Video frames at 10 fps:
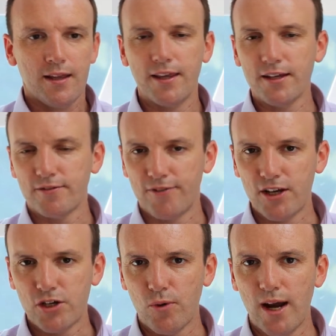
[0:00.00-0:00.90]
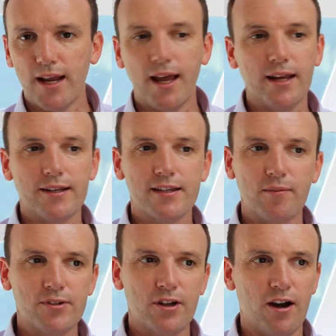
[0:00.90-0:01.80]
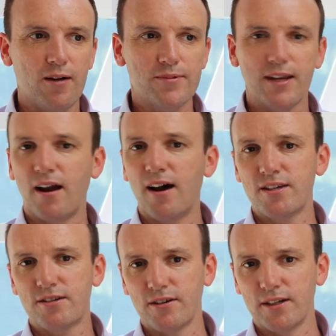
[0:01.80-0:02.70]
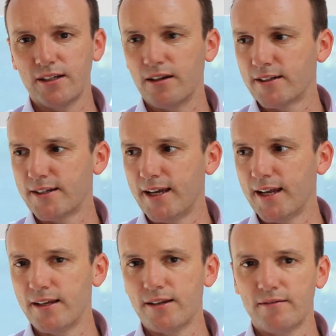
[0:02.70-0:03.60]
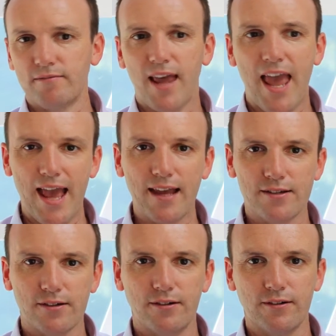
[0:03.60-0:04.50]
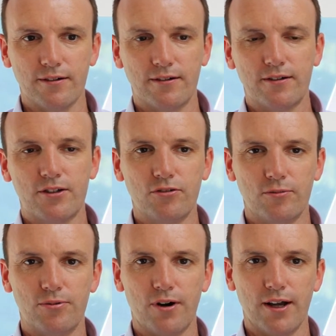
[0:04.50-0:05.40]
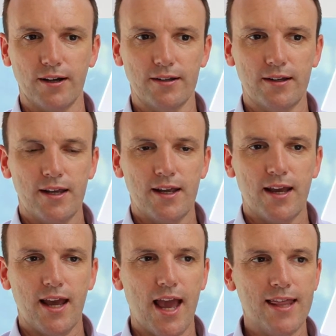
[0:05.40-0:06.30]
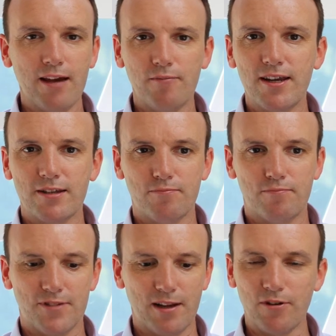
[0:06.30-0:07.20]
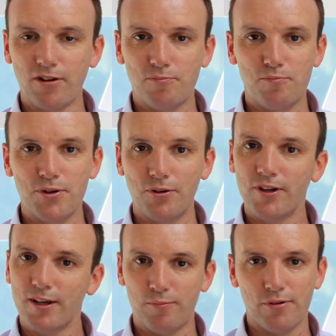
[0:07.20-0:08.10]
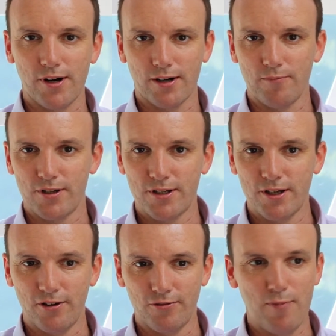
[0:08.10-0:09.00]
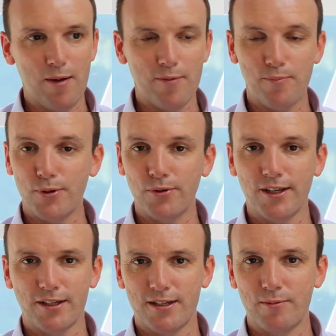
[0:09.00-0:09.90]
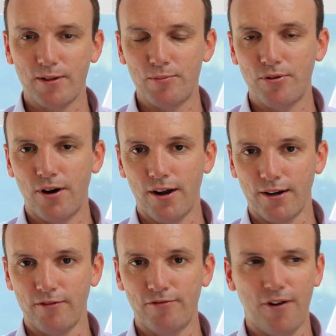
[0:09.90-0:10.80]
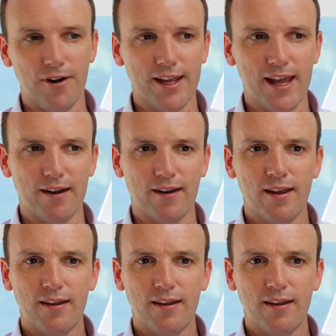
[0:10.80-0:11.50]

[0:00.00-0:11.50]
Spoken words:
Things eventuate, and sometimes, and I certainly like to get in hands-on to a product, and that means sometimes building a product myself, maybe building a similar product and finding out